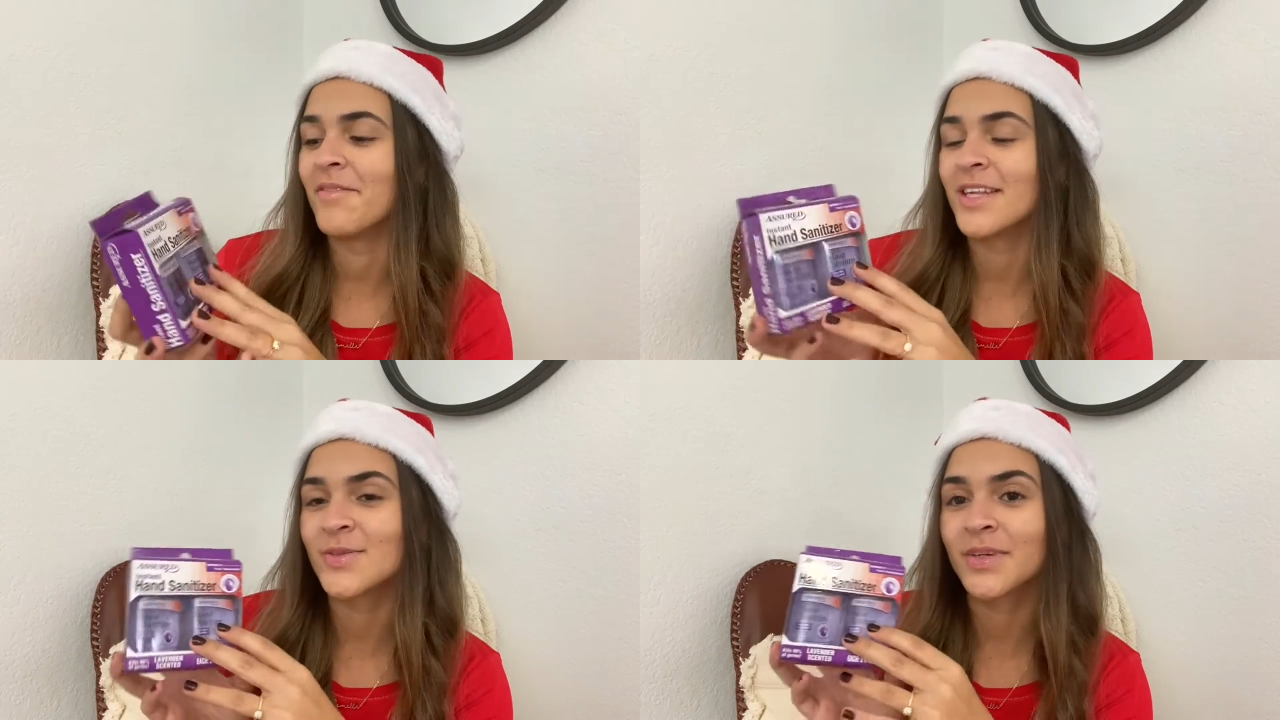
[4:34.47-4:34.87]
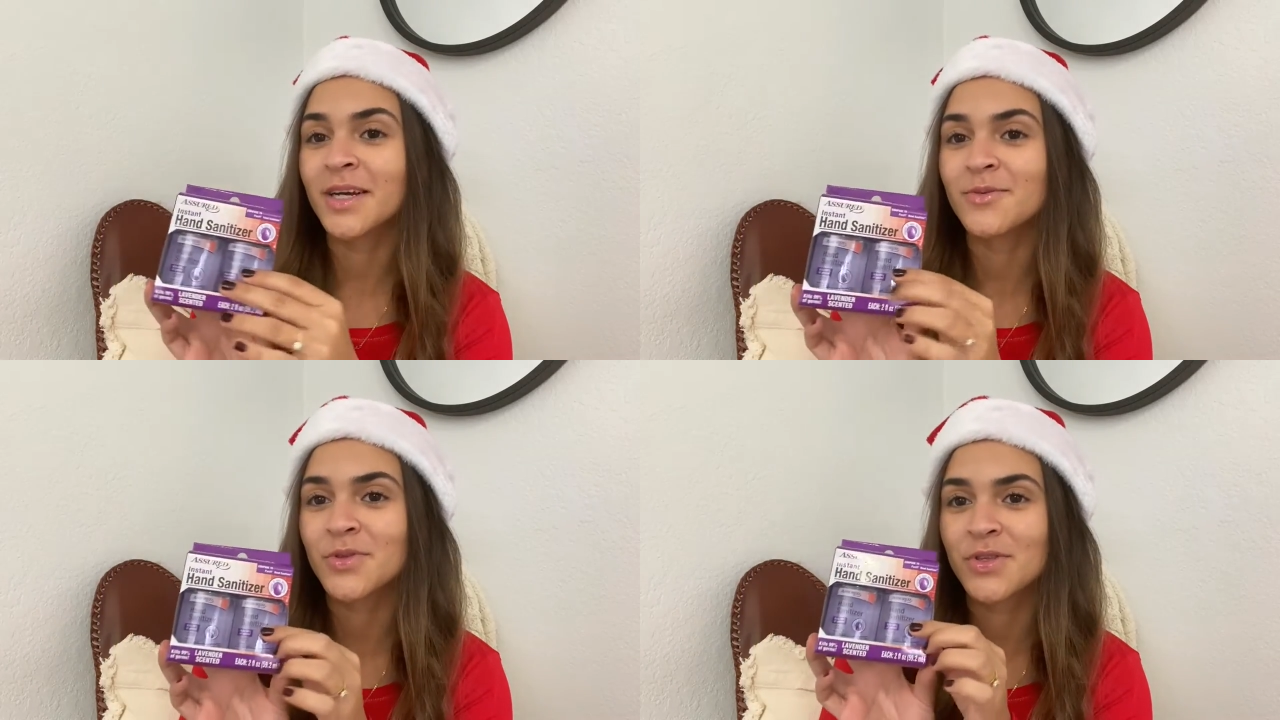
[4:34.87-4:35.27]
This one
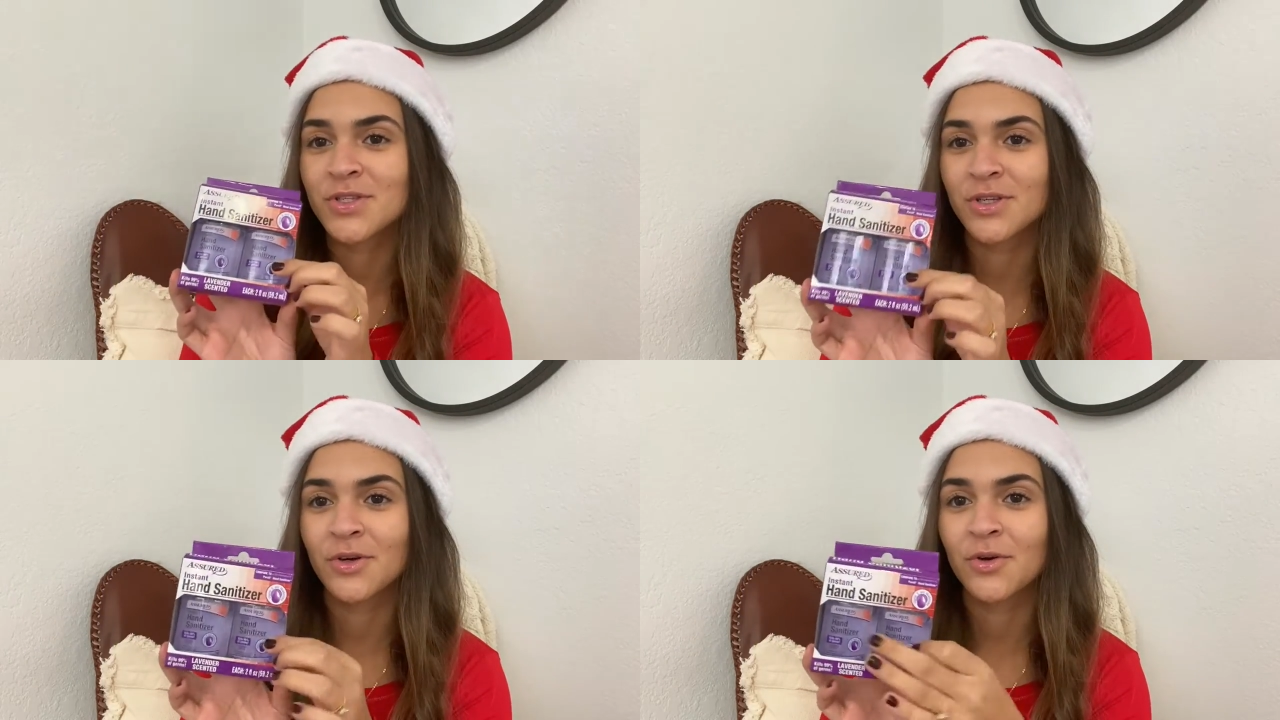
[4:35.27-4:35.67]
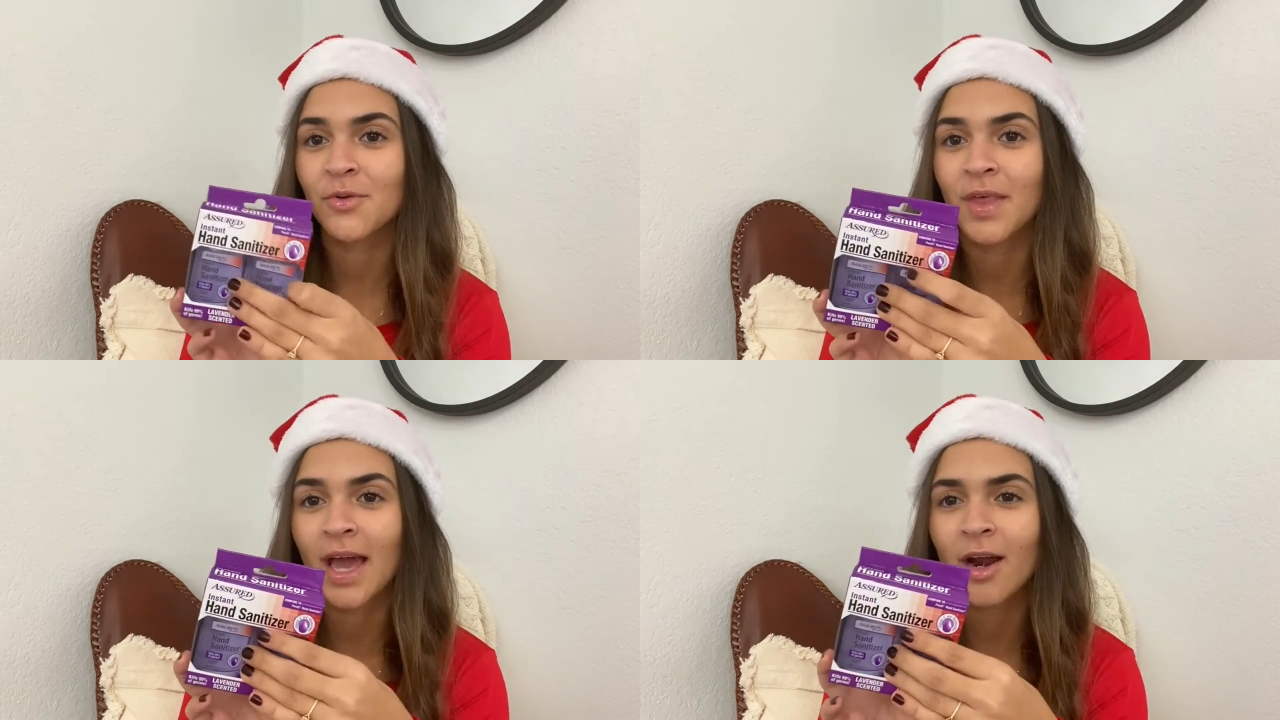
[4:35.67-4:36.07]
comes with
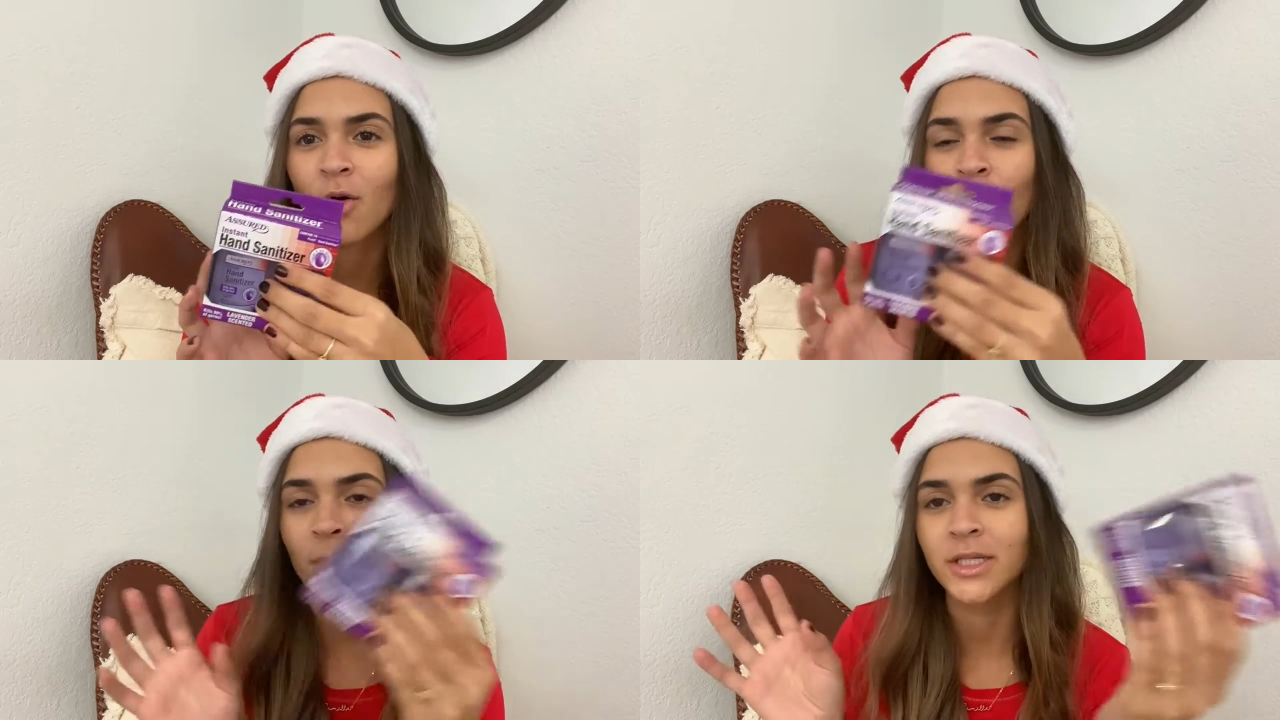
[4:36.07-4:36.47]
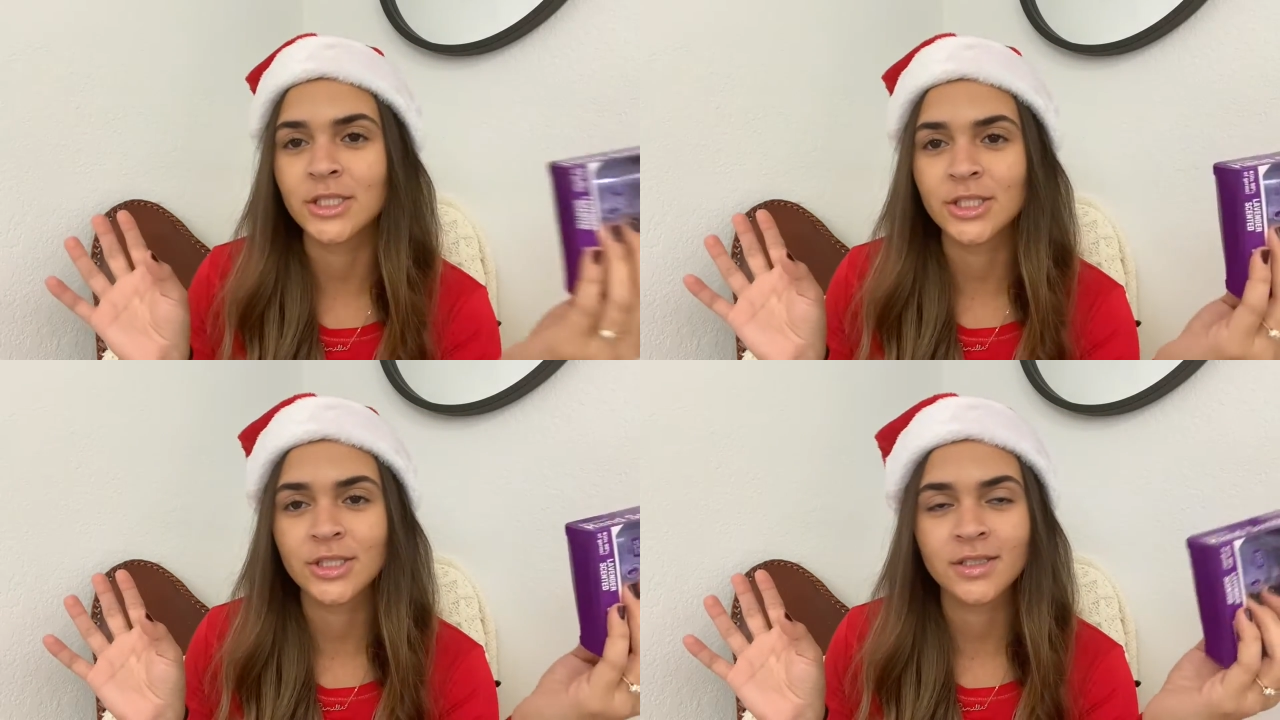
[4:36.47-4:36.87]
two. They had a whole
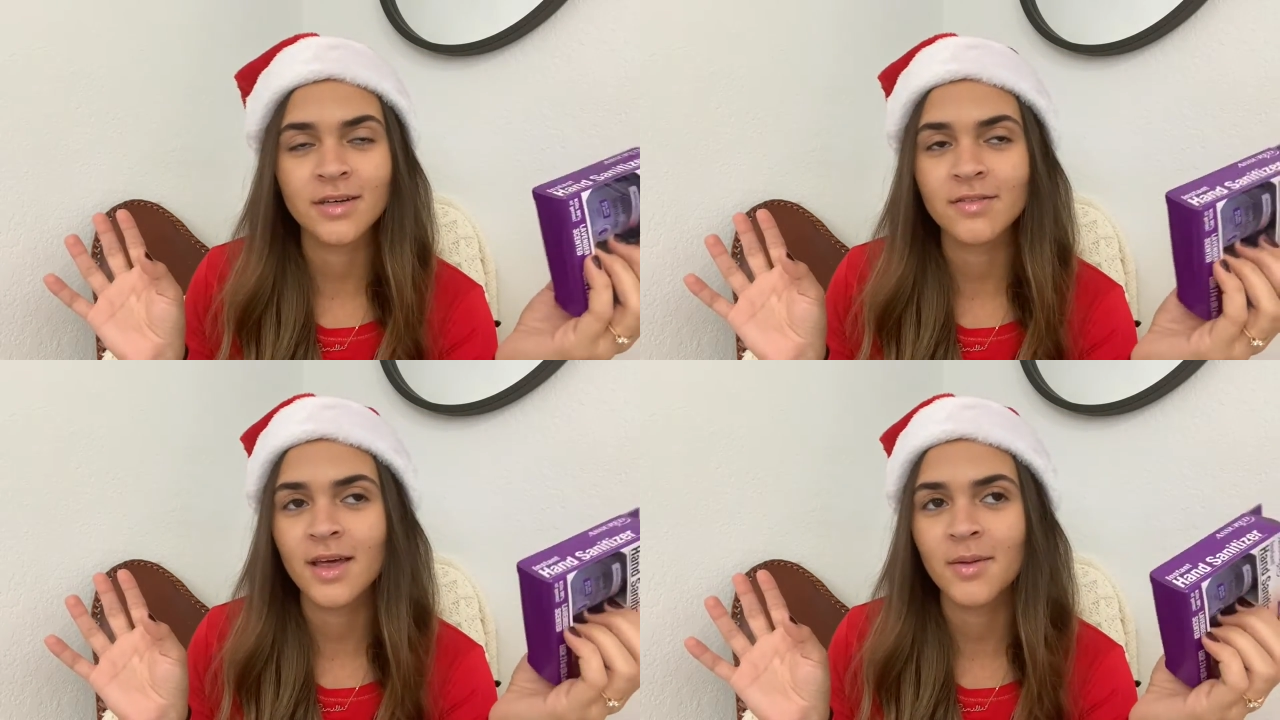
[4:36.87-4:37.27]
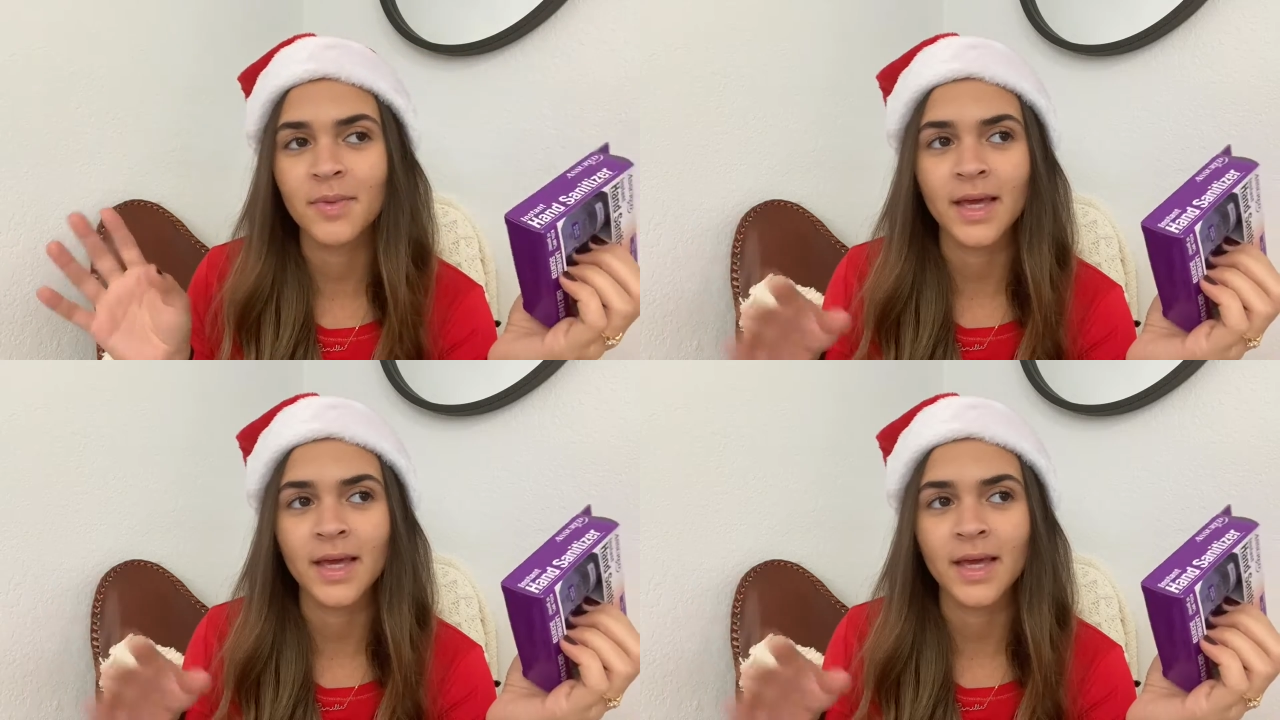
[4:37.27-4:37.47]
bunch of them.